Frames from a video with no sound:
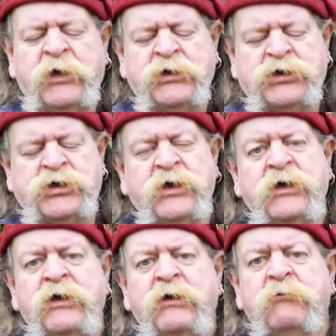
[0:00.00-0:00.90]
beach
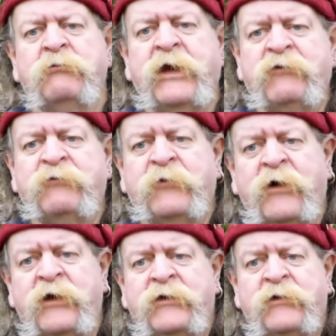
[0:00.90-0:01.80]
may
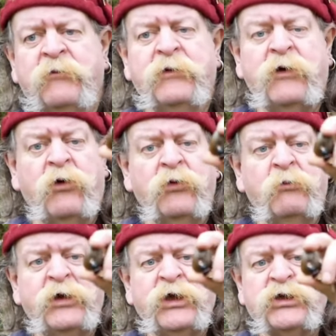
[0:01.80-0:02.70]
find them on the
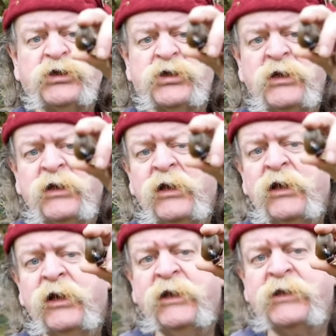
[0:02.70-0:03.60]
beach,
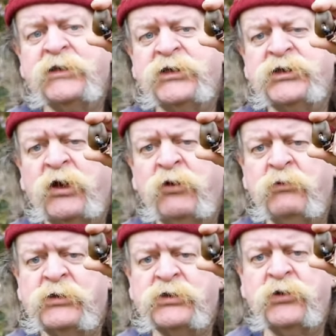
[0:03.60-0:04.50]
and it's a stone
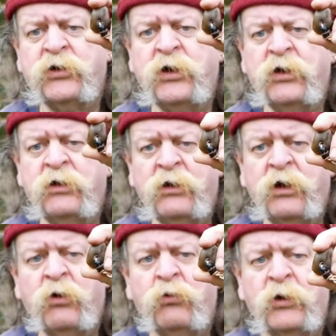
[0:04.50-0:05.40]
which has got a
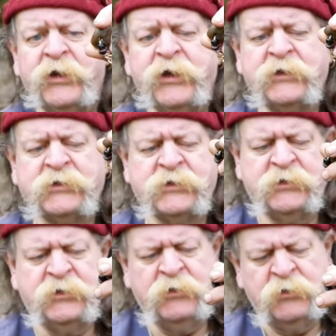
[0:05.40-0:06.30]
hole in it.
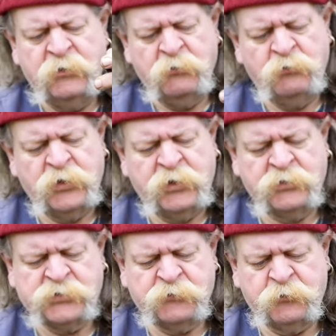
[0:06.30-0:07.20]
What
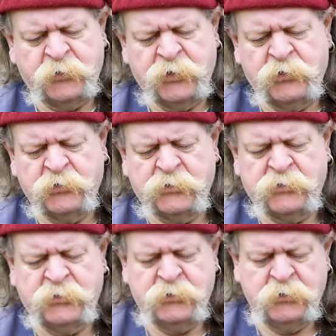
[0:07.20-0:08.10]
else have we
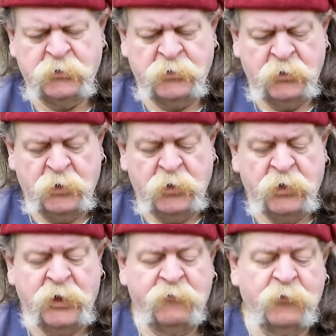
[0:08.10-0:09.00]
got?
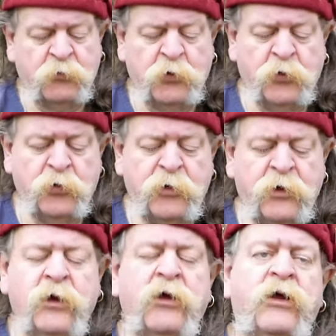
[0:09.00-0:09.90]
I have a rune,
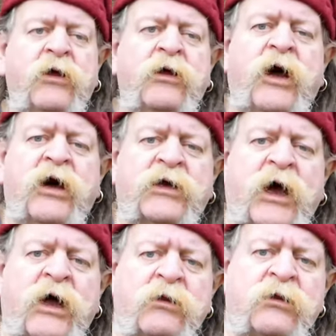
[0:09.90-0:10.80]

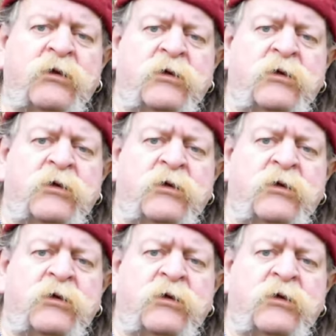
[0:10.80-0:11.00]
Hagal,